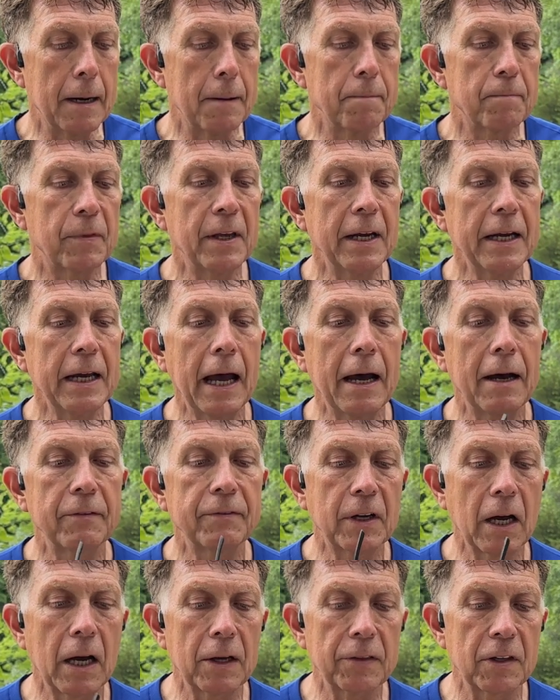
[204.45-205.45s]
They
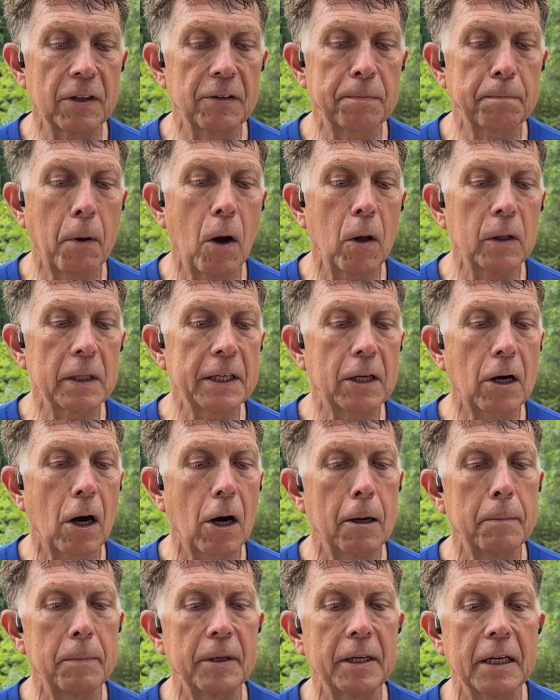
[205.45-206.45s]
have got this
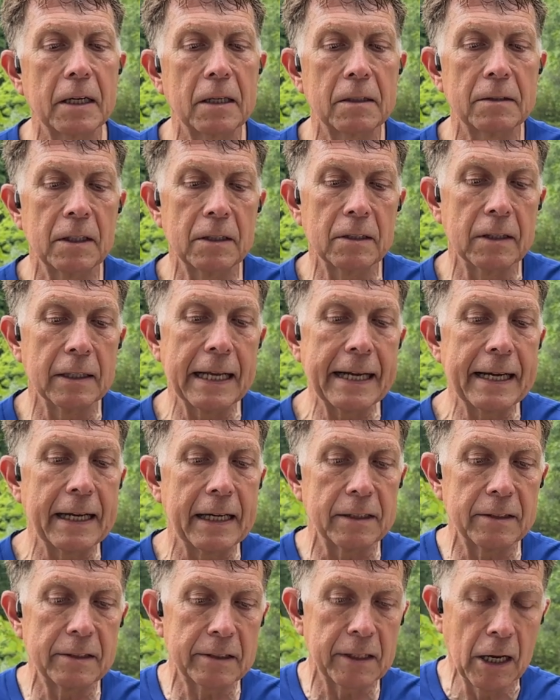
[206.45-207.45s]
polycarbonate
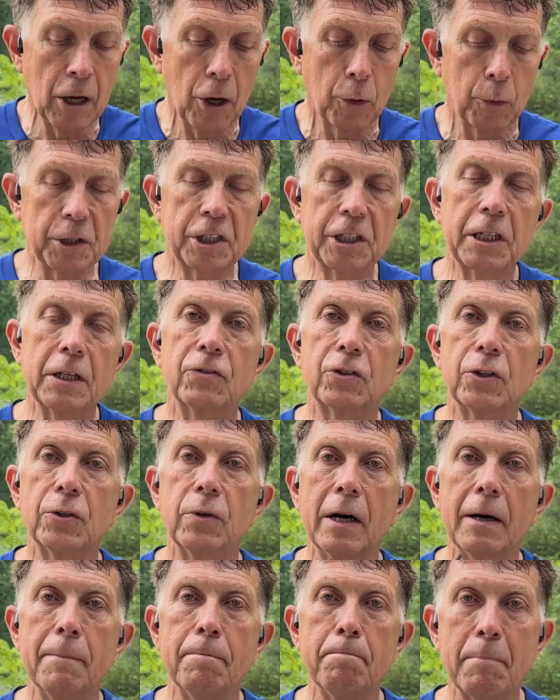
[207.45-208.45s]
lens, which gives you
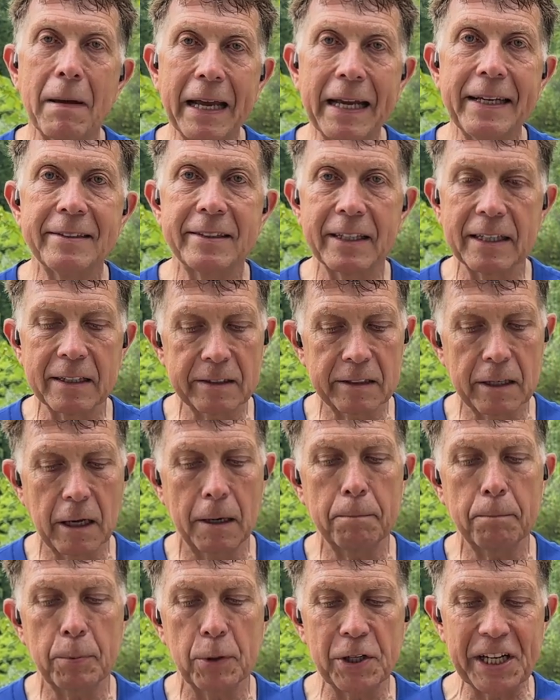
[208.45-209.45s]
amazing
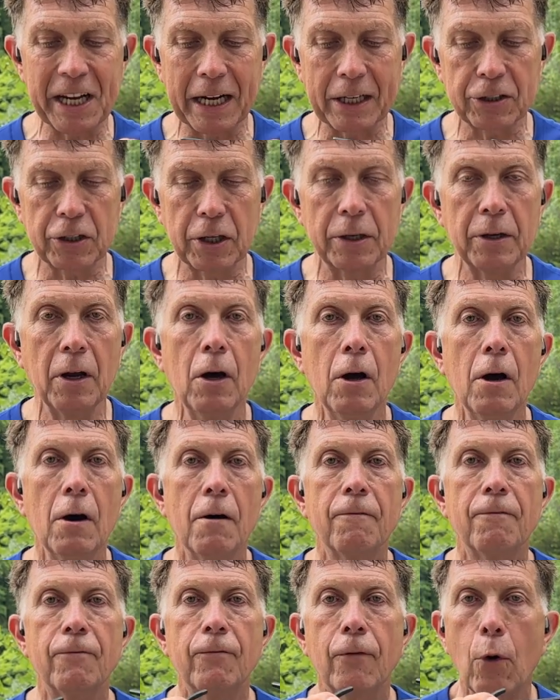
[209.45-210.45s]
sun protection,
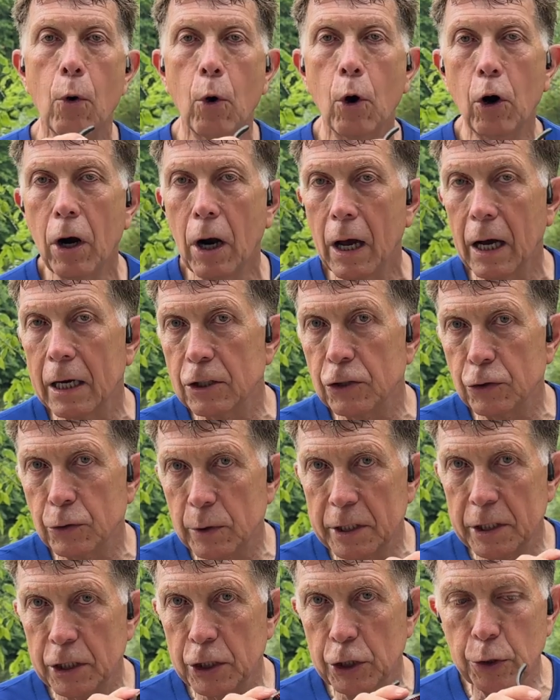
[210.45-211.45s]

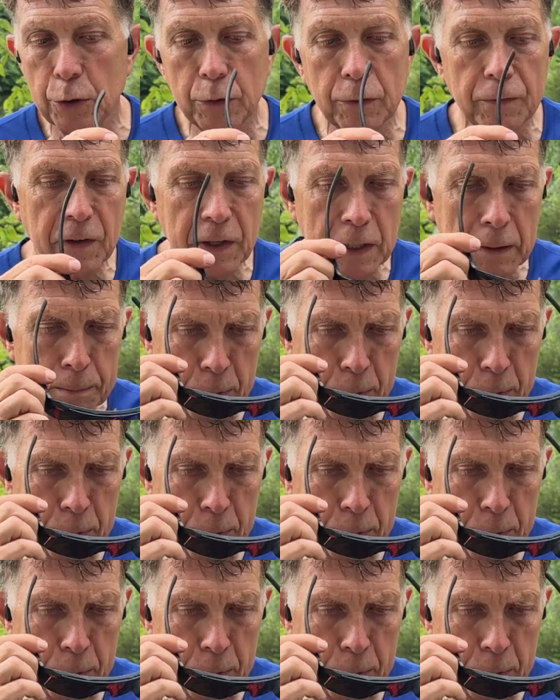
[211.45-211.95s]
400 UV